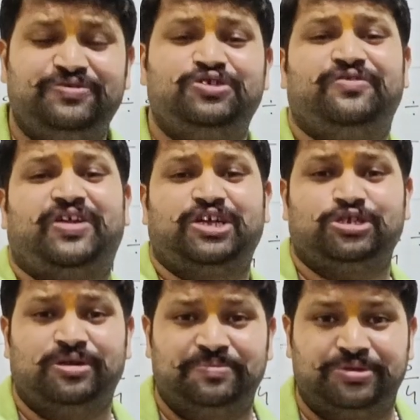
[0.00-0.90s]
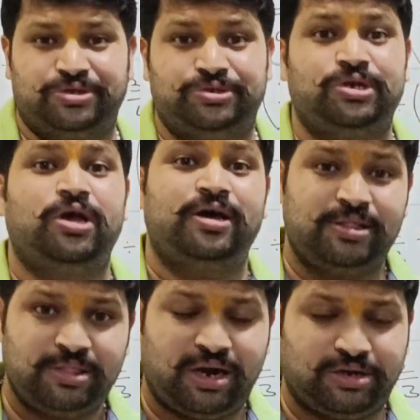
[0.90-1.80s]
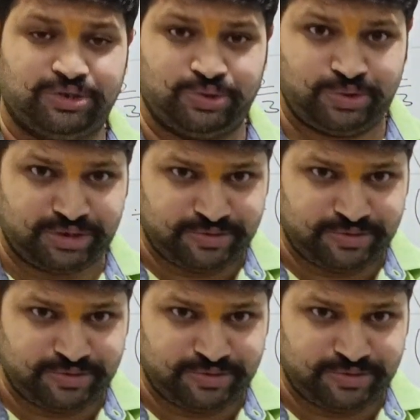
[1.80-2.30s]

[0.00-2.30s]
rational numbers is not associative.